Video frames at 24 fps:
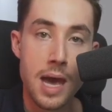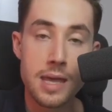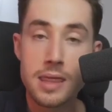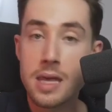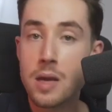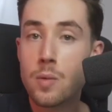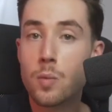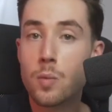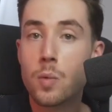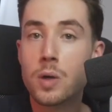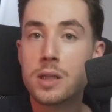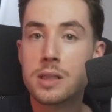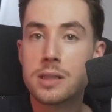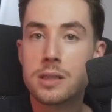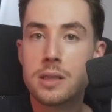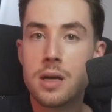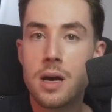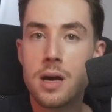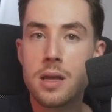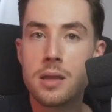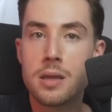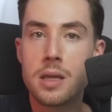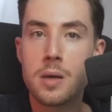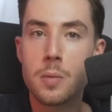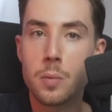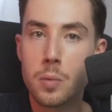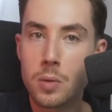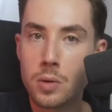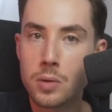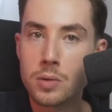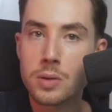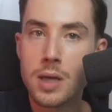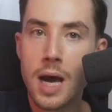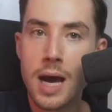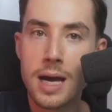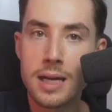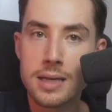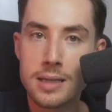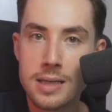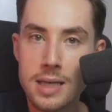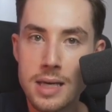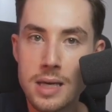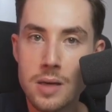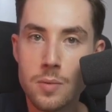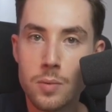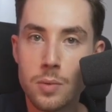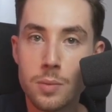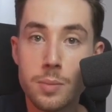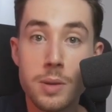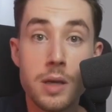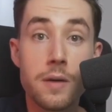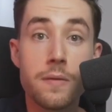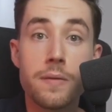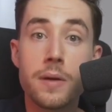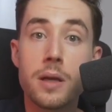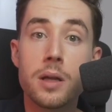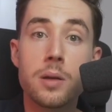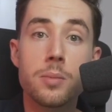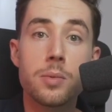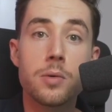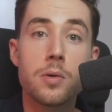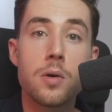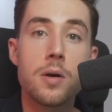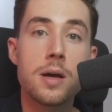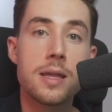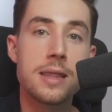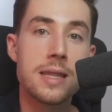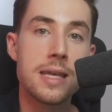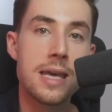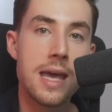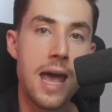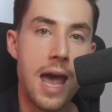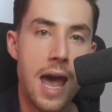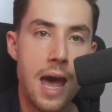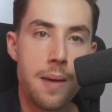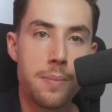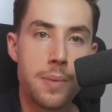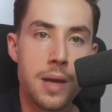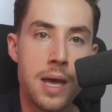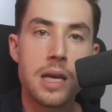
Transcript: And then once done, the World I D will be available in the app,